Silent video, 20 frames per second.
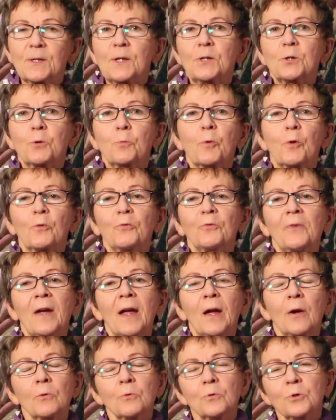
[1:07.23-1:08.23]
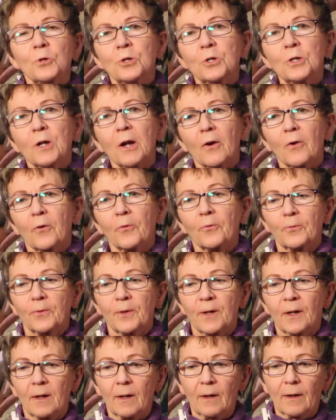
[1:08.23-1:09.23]
such a profound
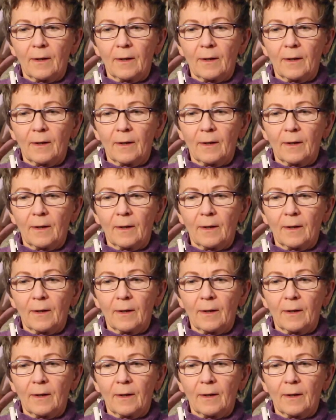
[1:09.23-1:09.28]
shift